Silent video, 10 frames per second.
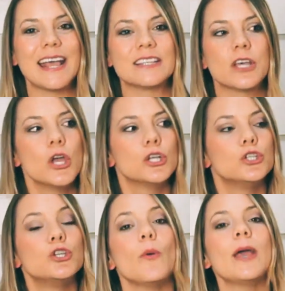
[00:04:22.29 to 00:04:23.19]
It's
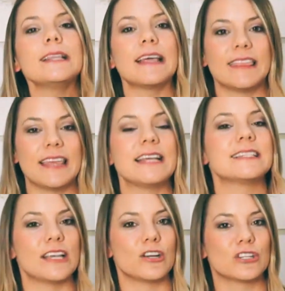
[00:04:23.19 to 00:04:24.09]
doing the things
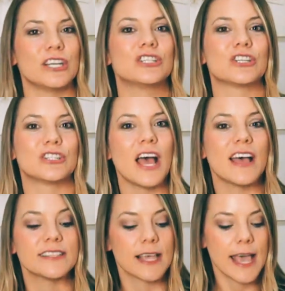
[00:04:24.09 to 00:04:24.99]
that your teacher does.